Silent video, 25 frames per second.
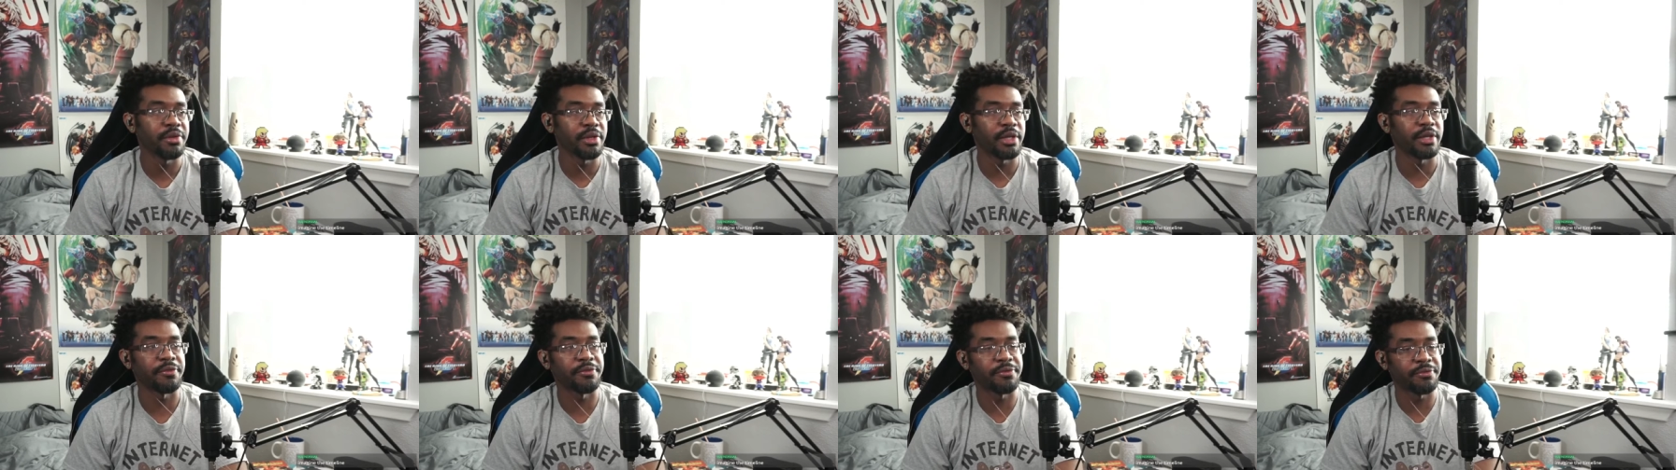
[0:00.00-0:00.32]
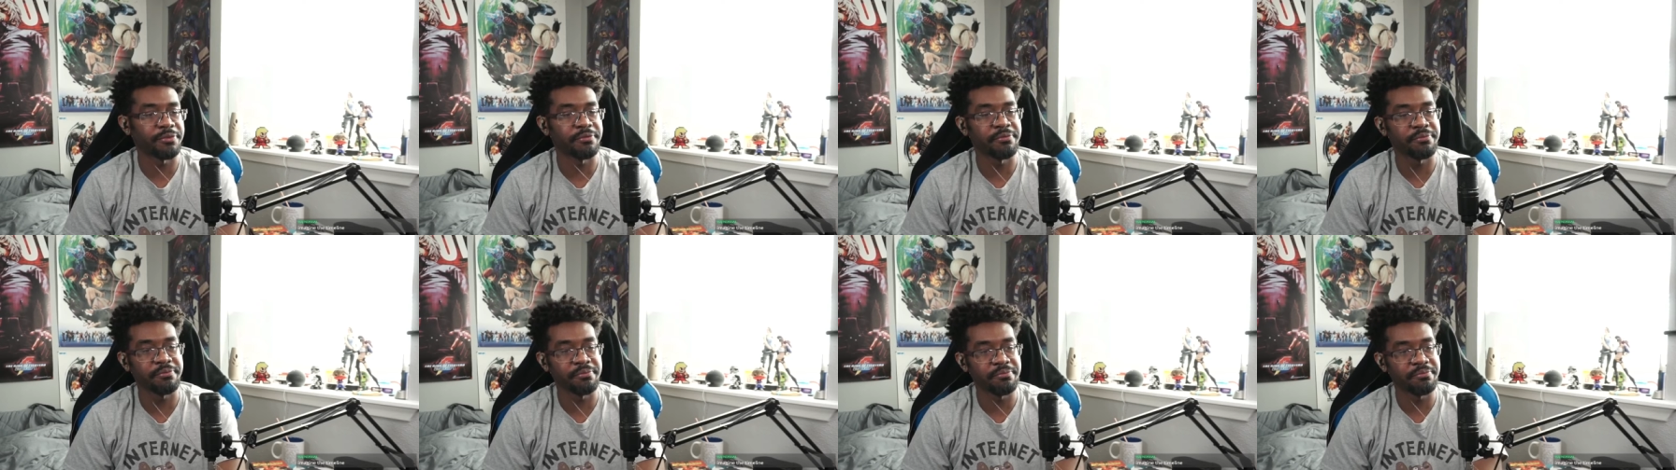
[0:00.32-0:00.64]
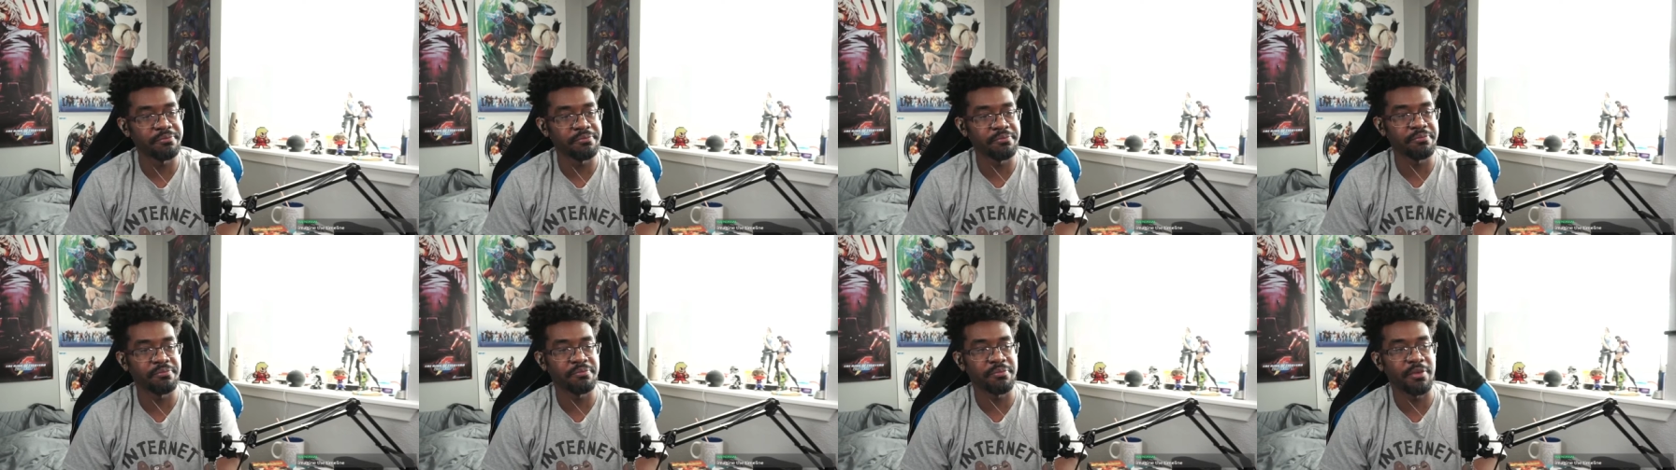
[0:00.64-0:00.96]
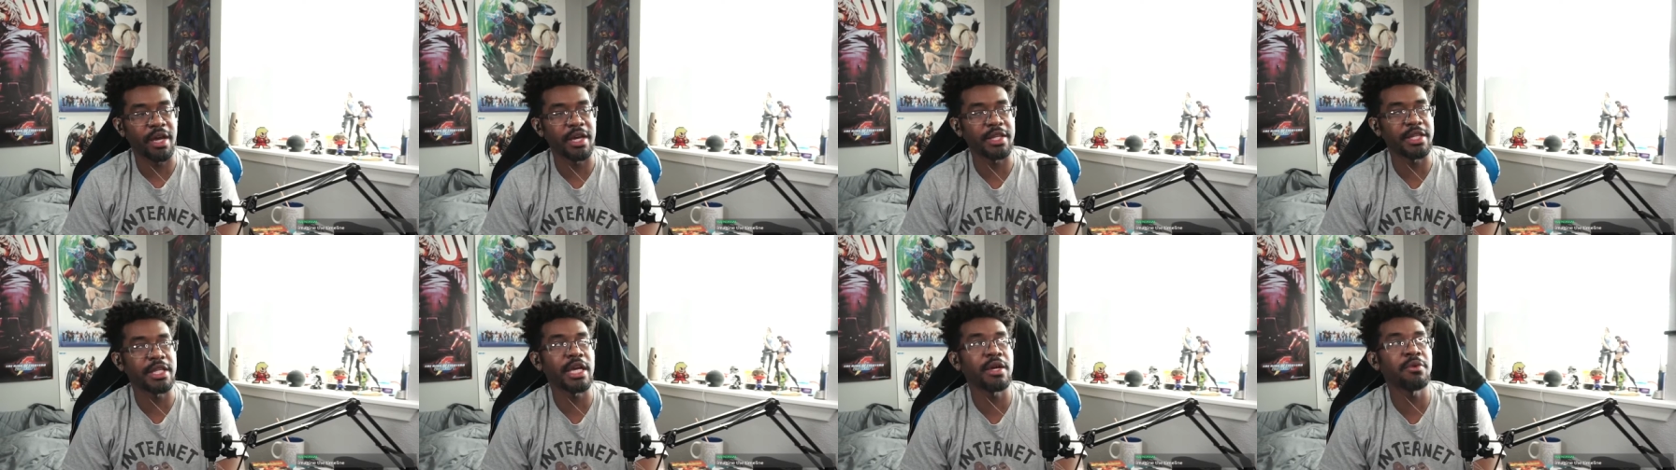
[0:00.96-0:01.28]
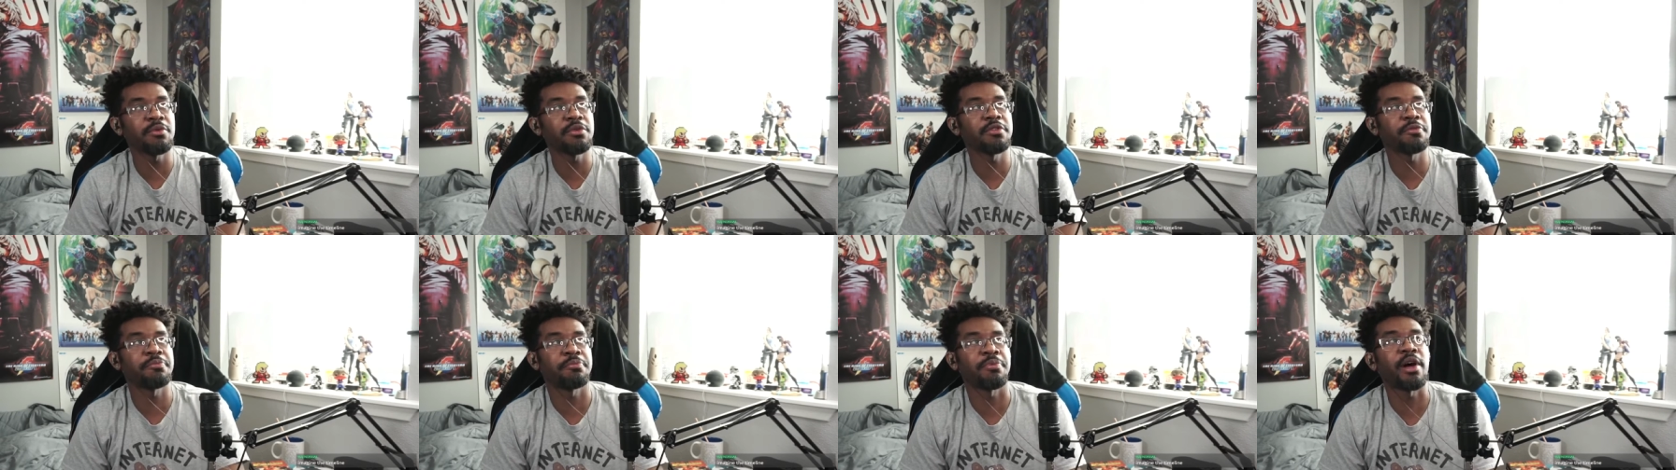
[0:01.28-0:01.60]
If I think I
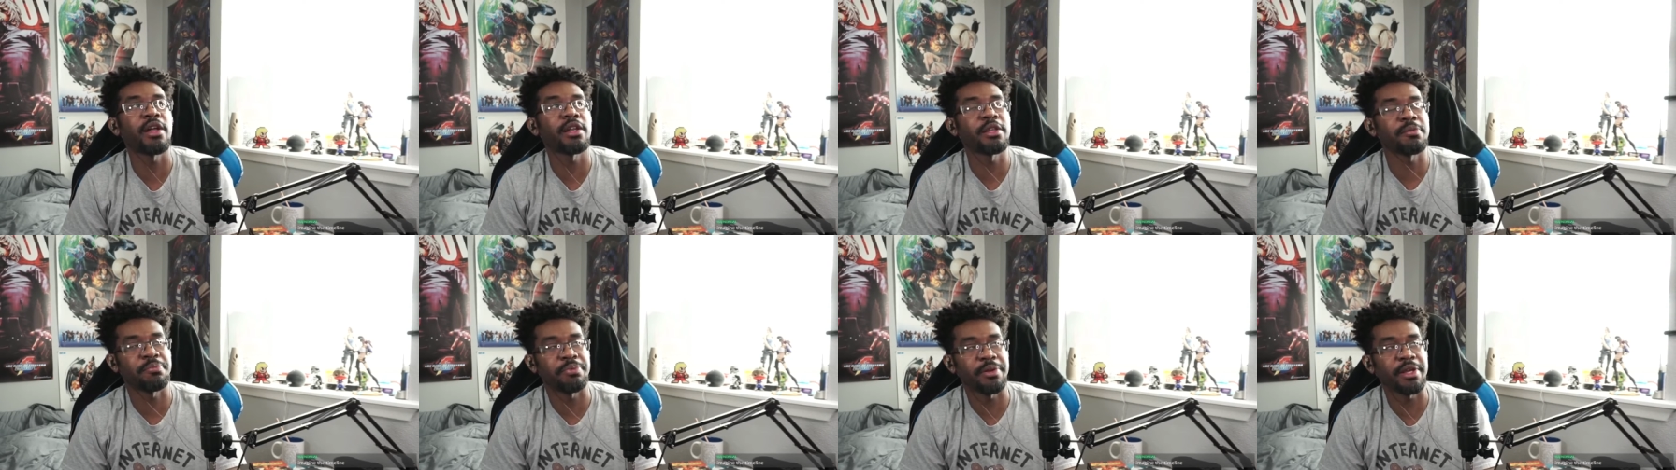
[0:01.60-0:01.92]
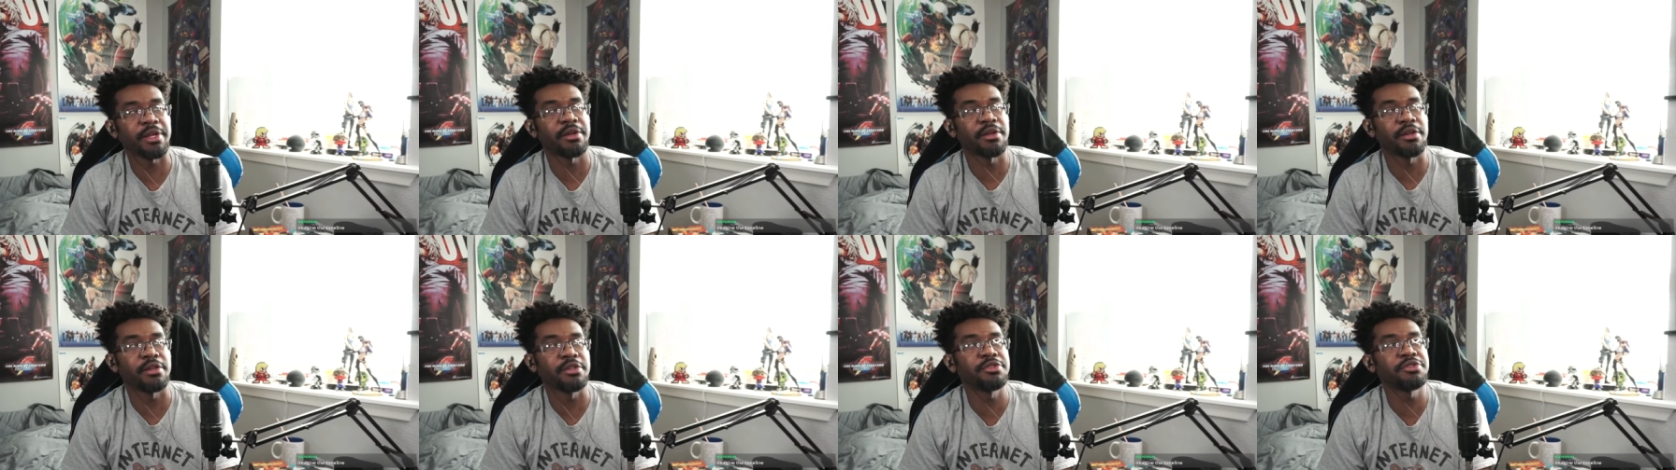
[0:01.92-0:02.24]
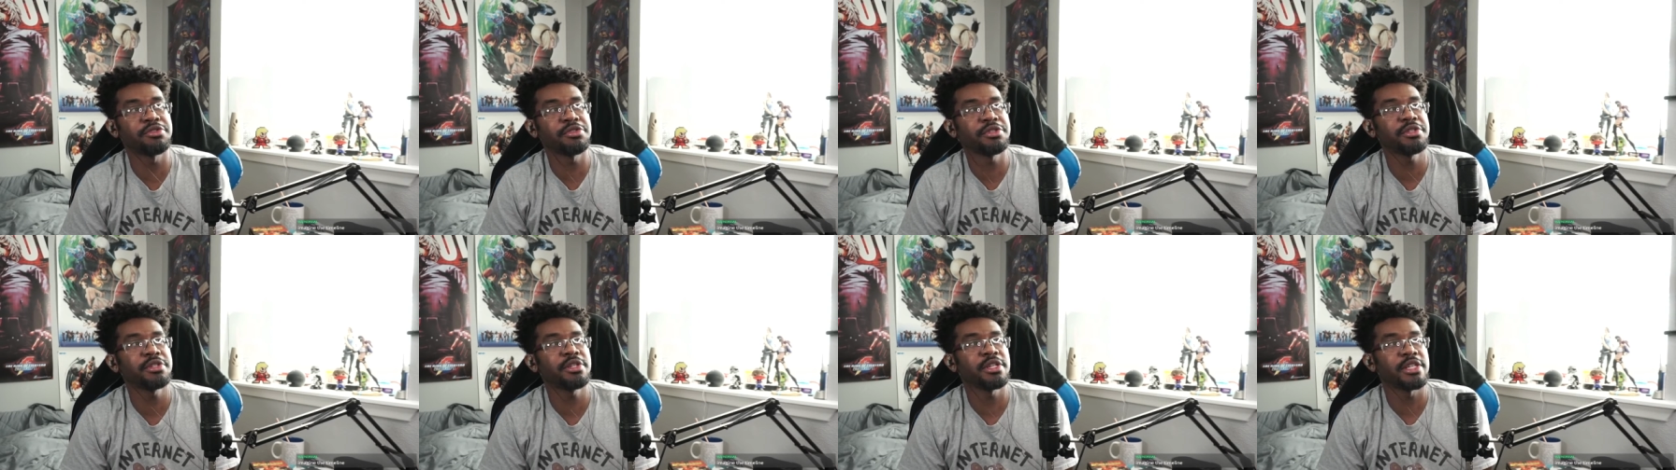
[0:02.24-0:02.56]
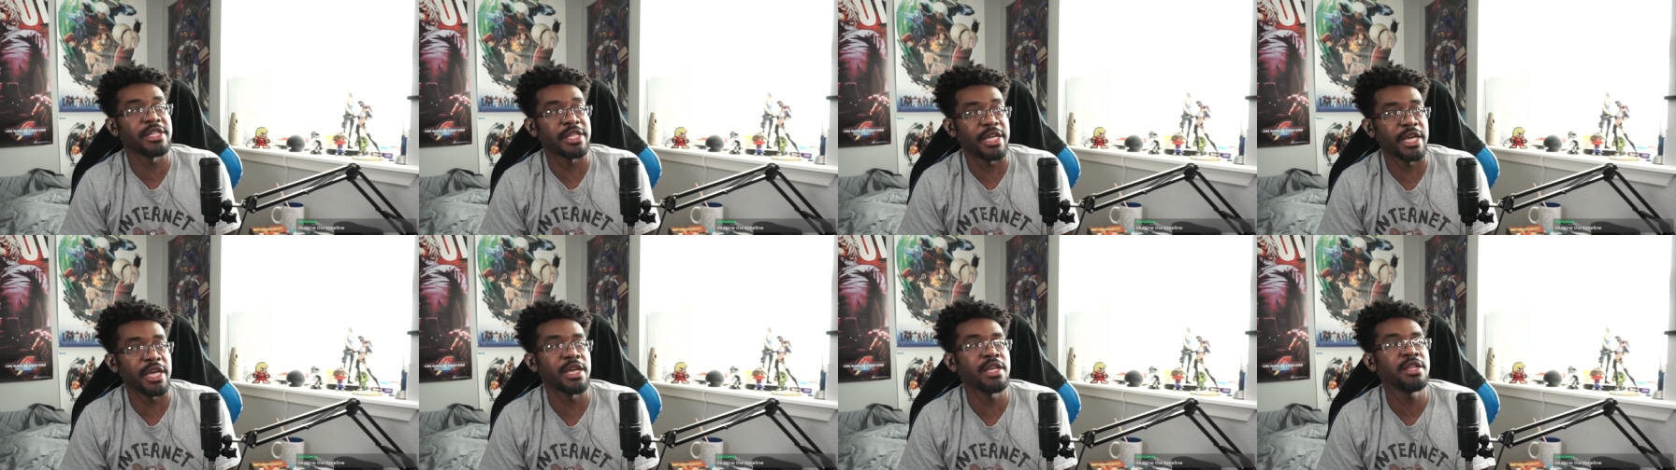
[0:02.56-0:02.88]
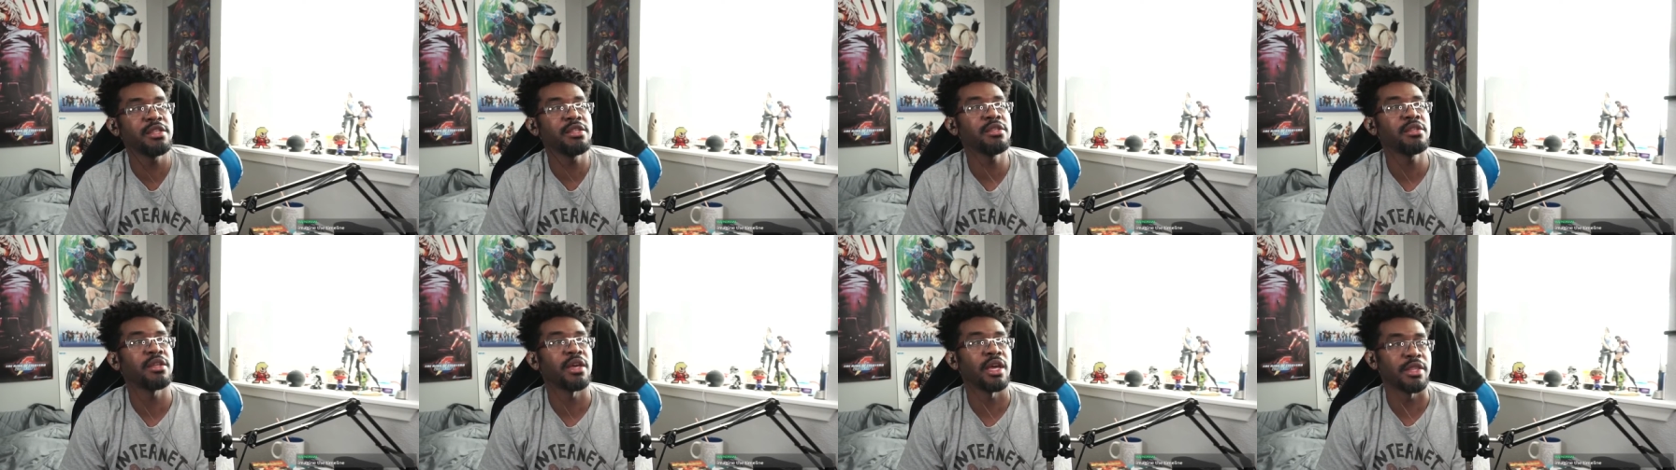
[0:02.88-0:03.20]
would have probably played Ultra again